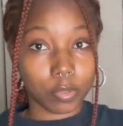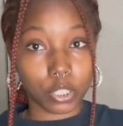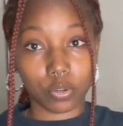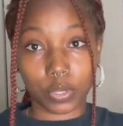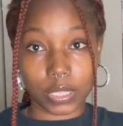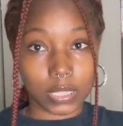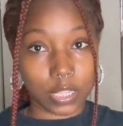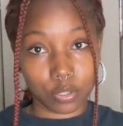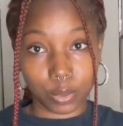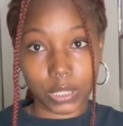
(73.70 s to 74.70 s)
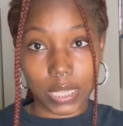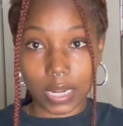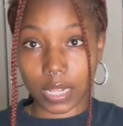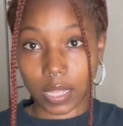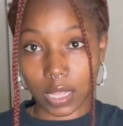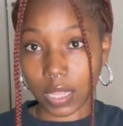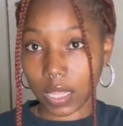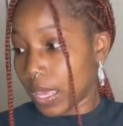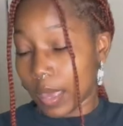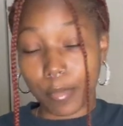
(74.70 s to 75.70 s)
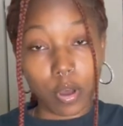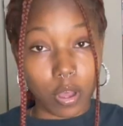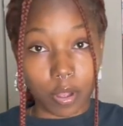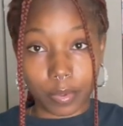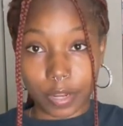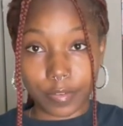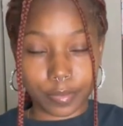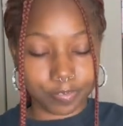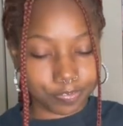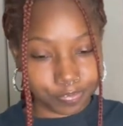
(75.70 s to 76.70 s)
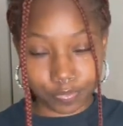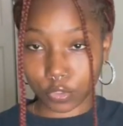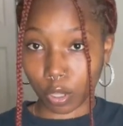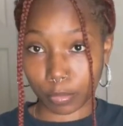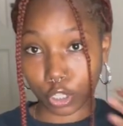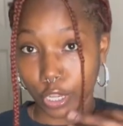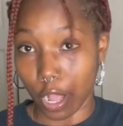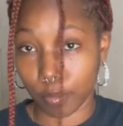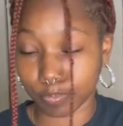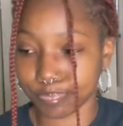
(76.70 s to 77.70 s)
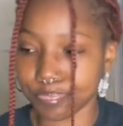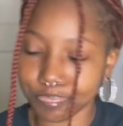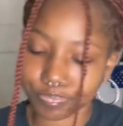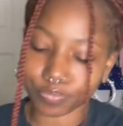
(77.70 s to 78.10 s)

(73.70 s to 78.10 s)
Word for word: little accessories that I had bought or whatever. So I'm gonna show y'all.